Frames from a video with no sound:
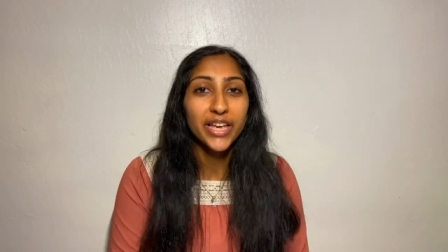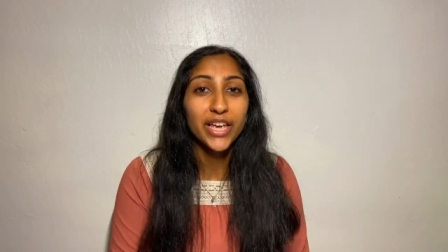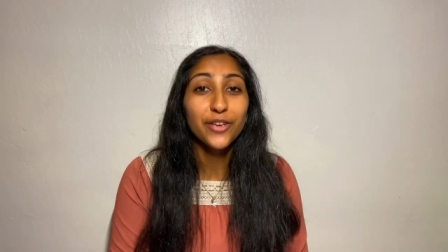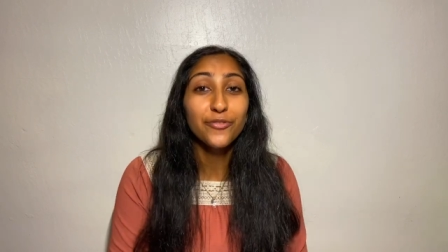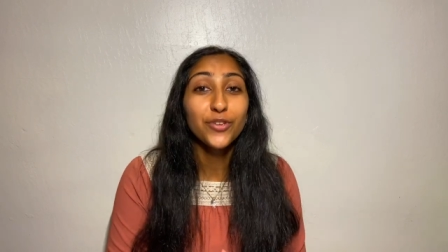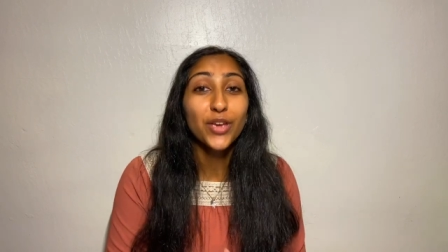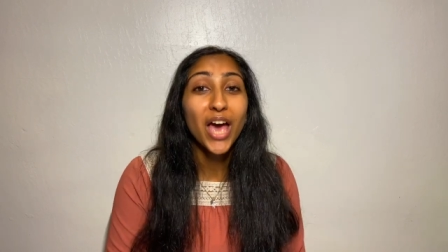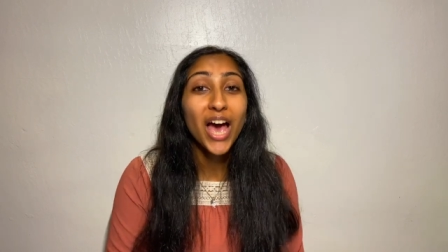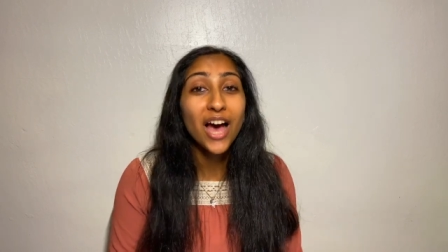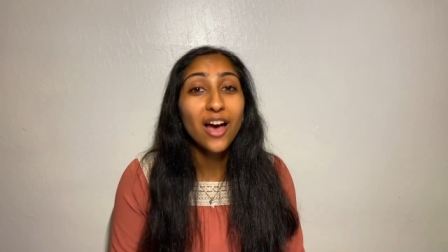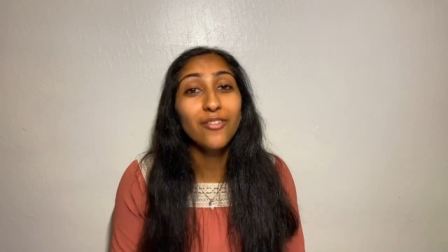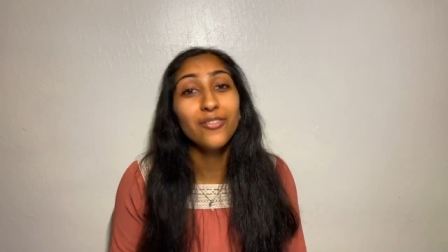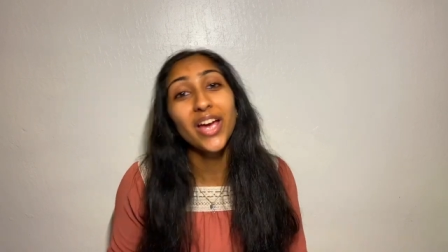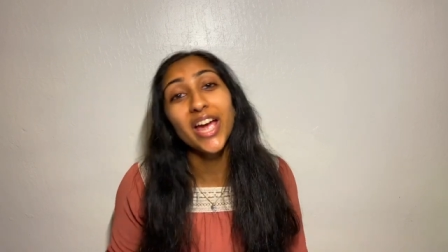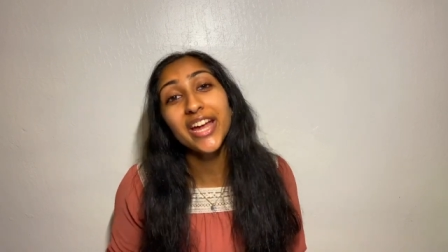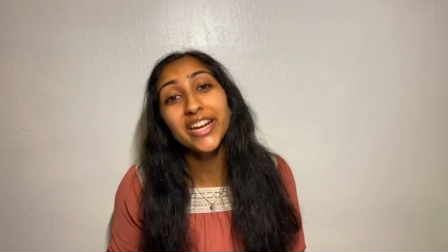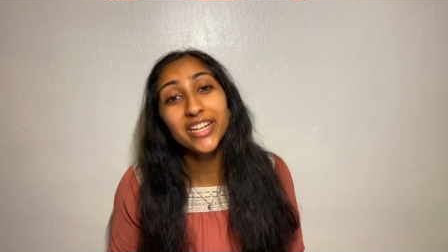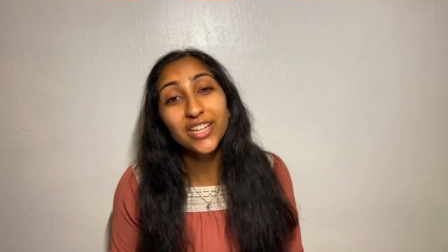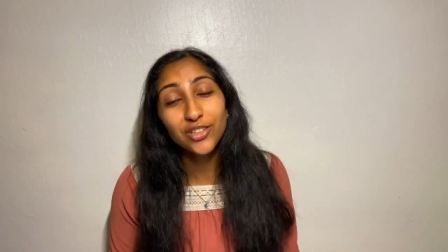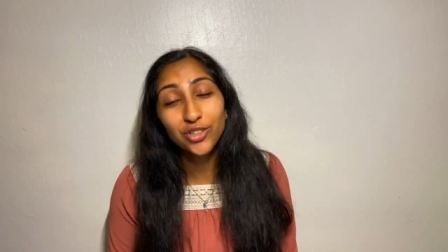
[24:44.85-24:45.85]
If you have
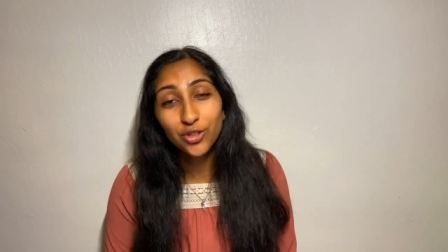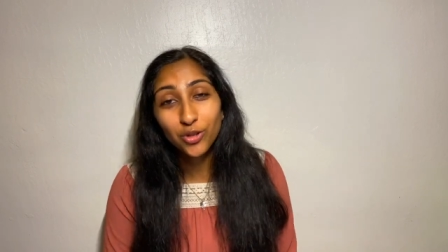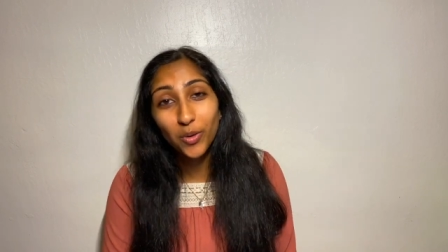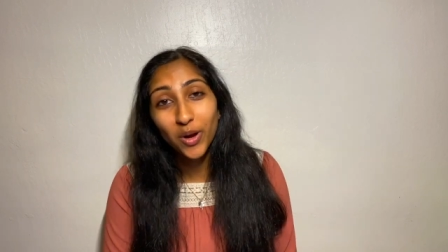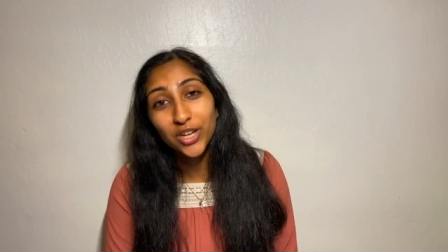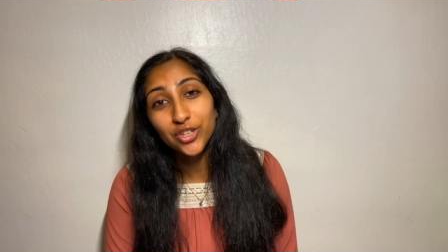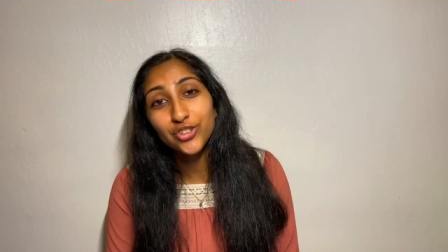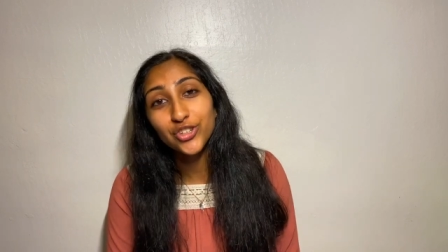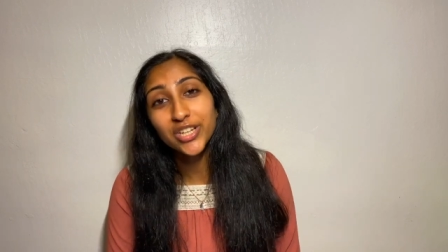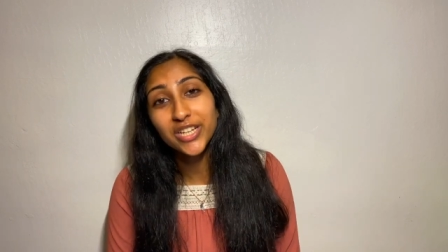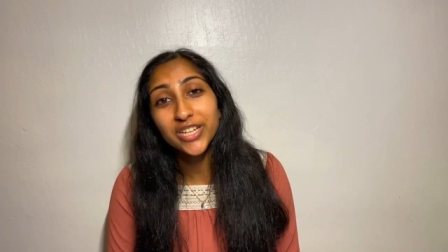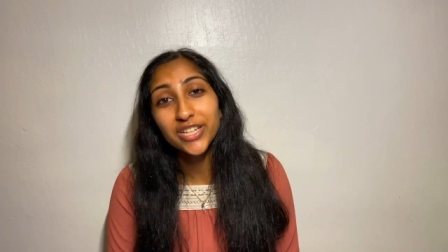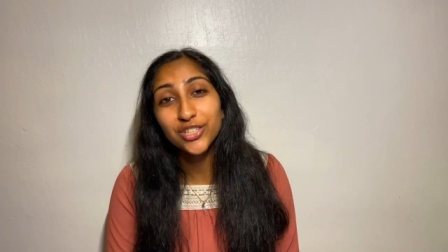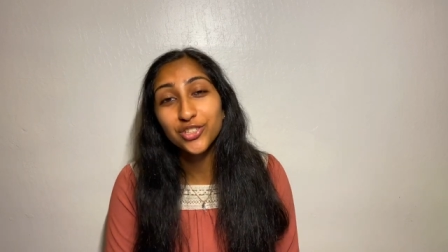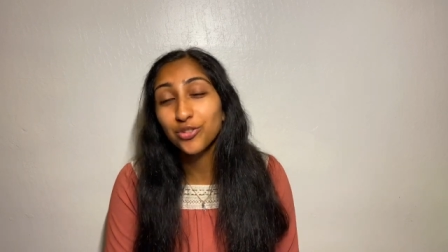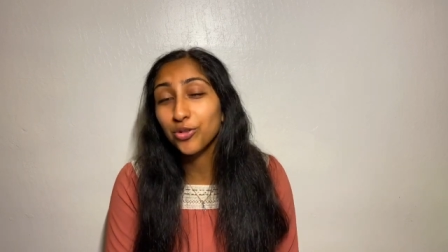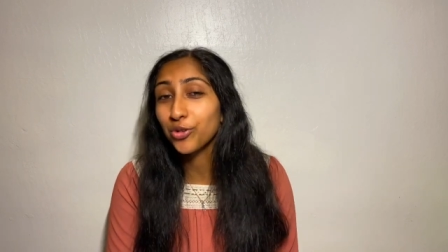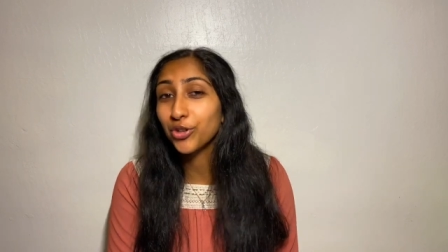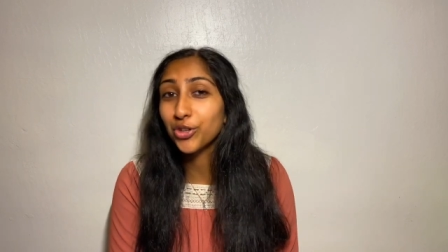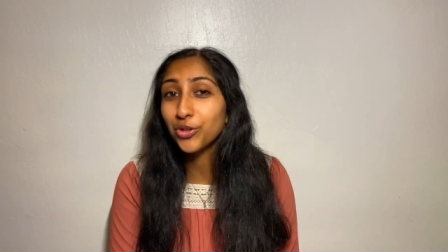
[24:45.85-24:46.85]
any other questions
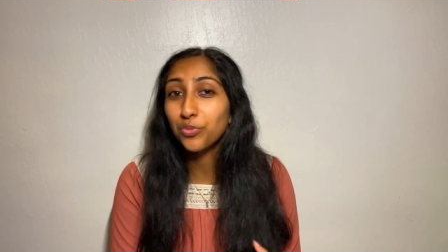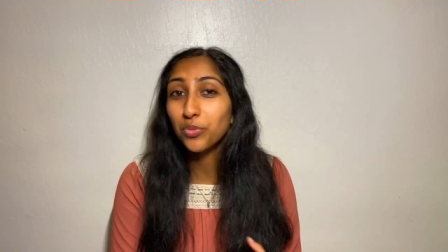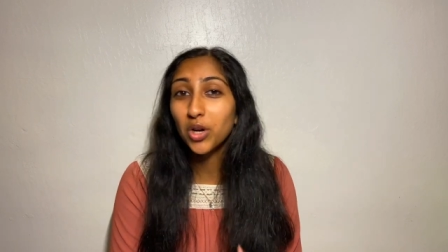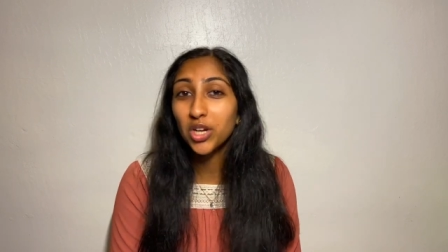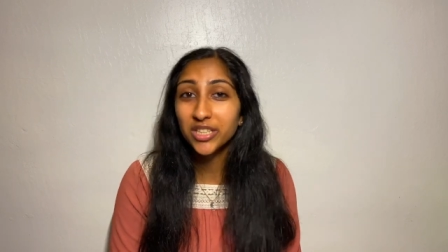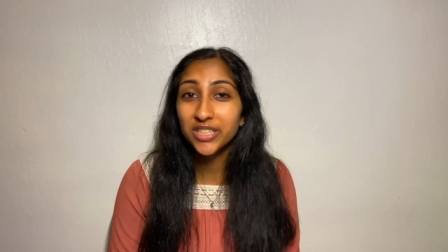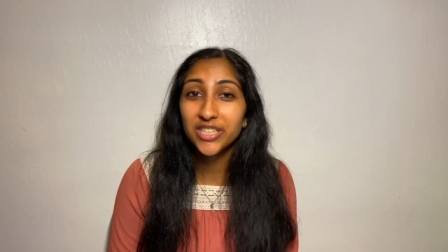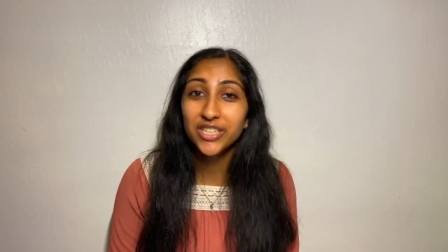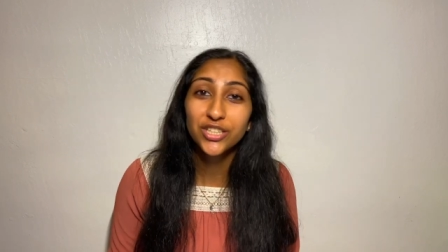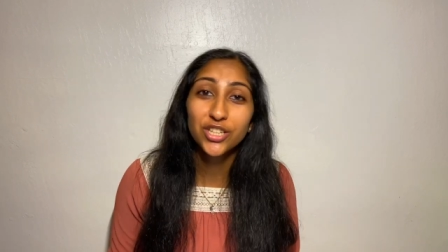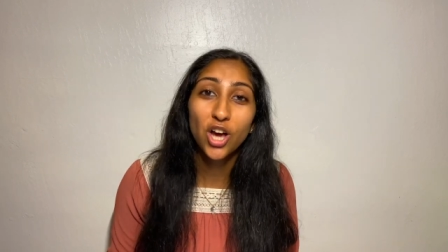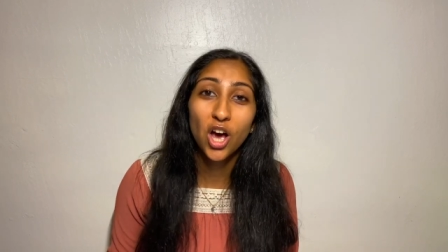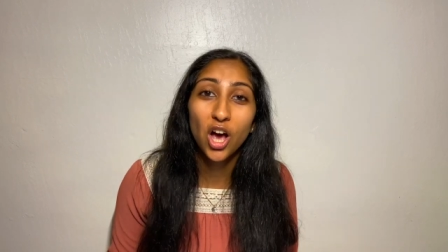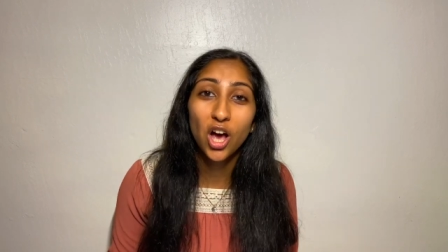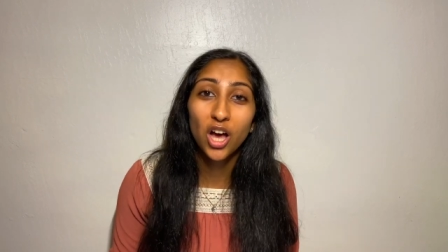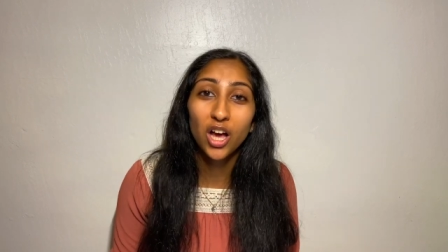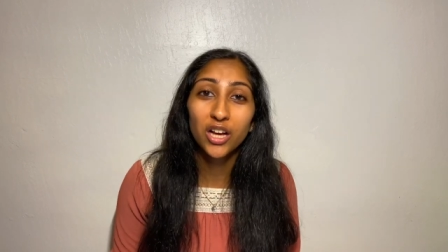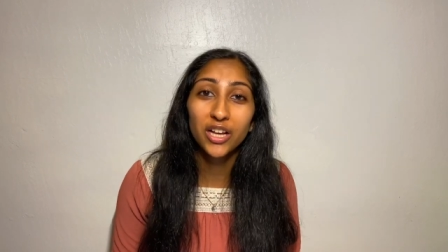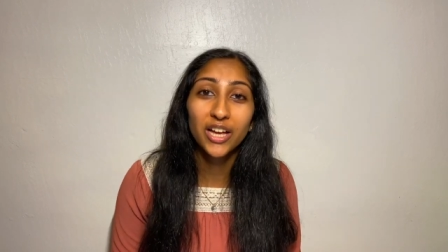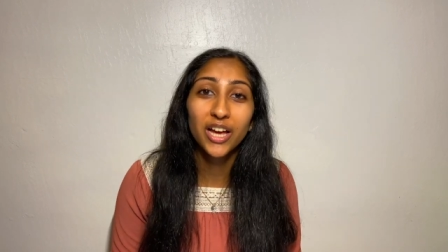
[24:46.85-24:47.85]
or you want to
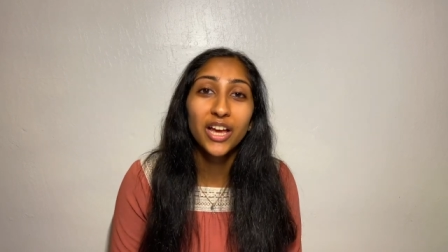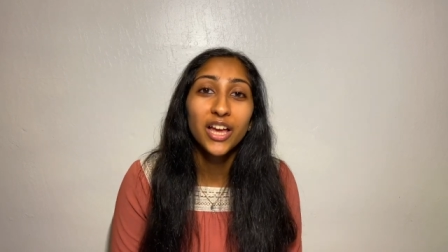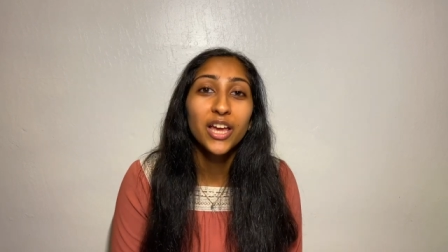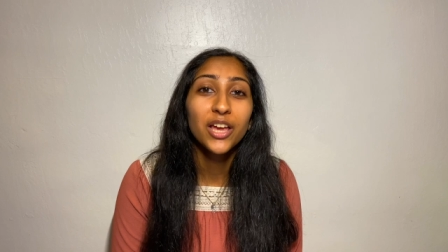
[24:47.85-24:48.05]
talk,